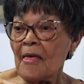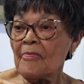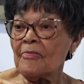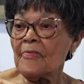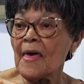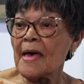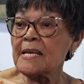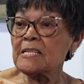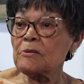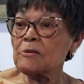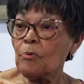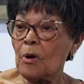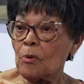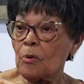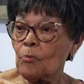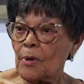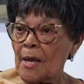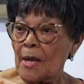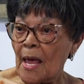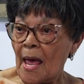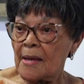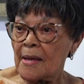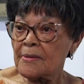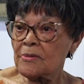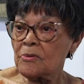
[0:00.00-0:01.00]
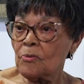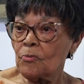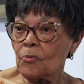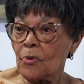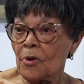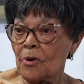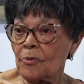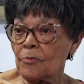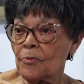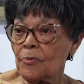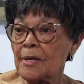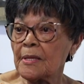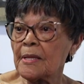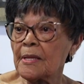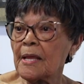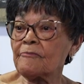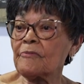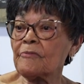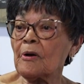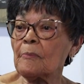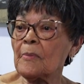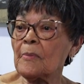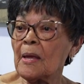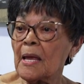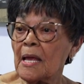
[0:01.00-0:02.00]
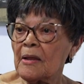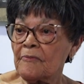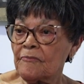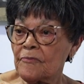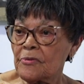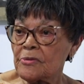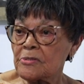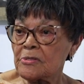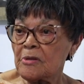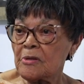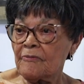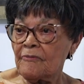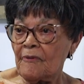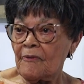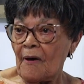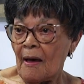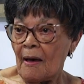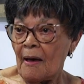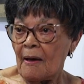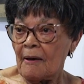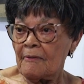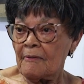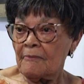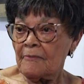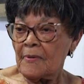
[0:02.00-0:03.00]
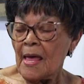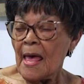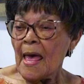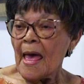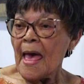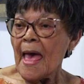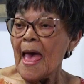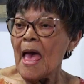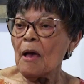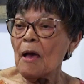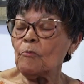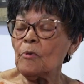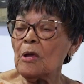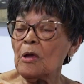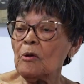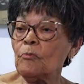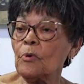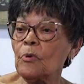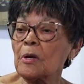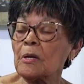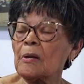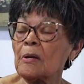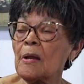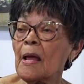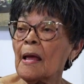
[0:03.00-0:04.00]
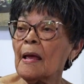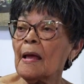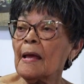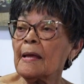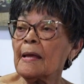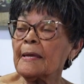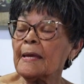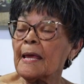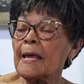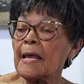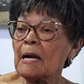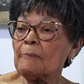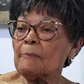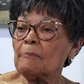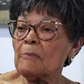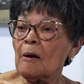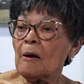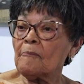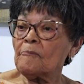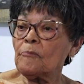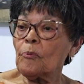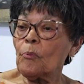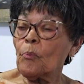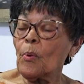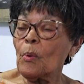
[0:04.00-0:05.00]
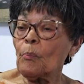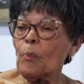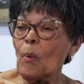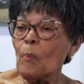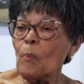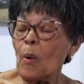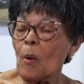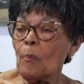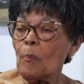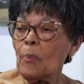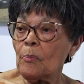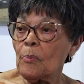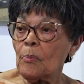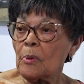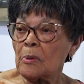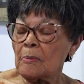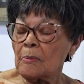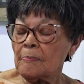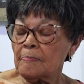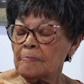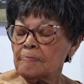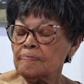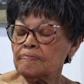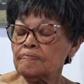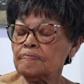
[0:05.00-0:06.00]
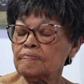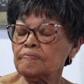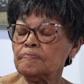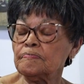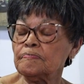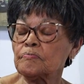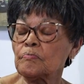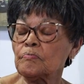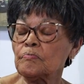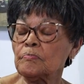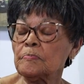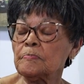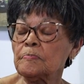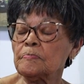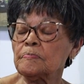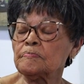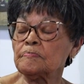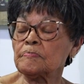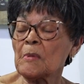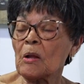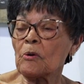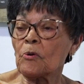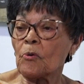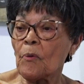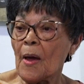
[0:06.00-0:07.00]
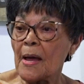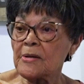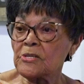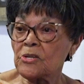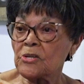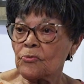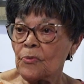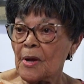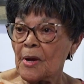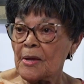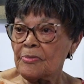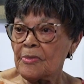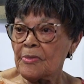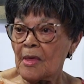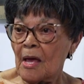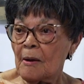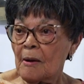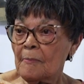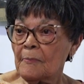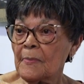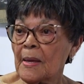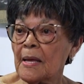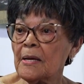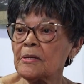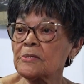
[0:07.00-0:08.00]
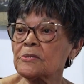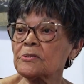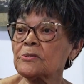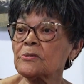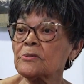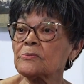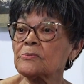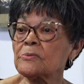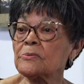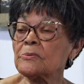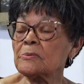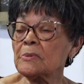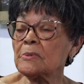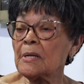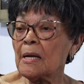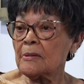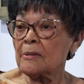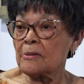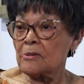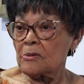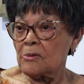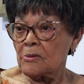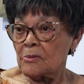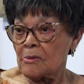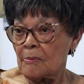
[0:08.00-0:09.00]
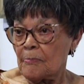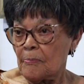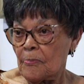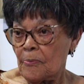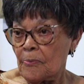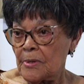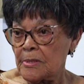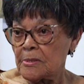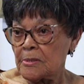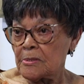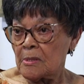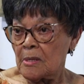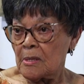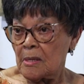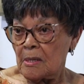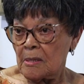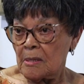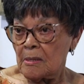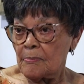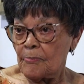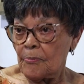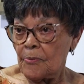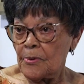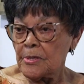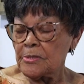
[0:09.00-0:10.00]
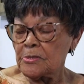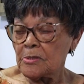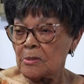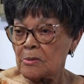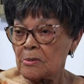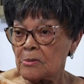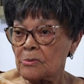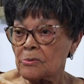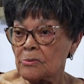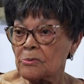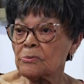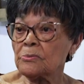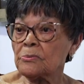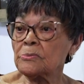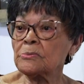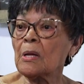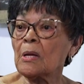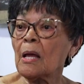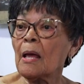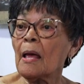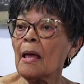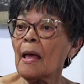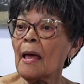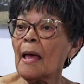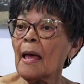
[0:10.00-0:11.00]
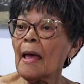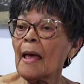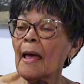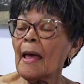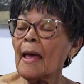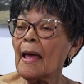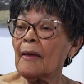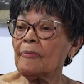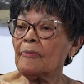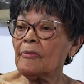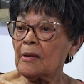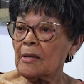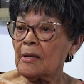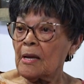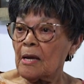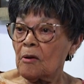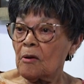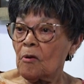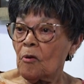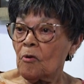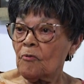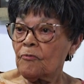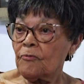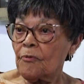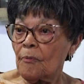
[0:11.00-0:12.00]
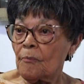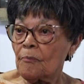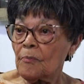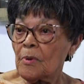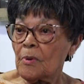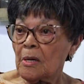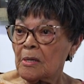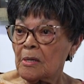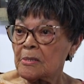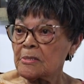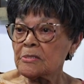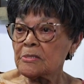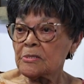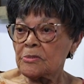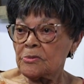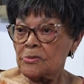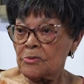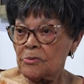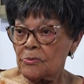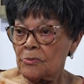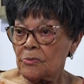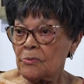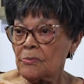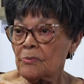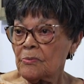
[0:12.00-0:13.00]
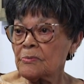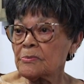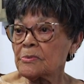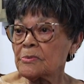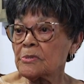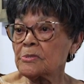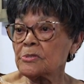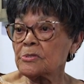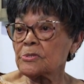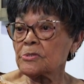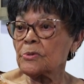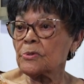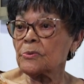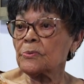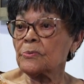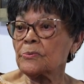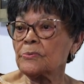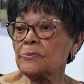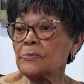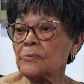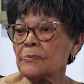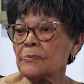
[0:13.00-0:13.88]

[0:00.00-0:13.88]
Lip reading: That's what we had to work with, from infants to 5. And we would get them up, we would graduate them into the preschool, and then they go from us to the school.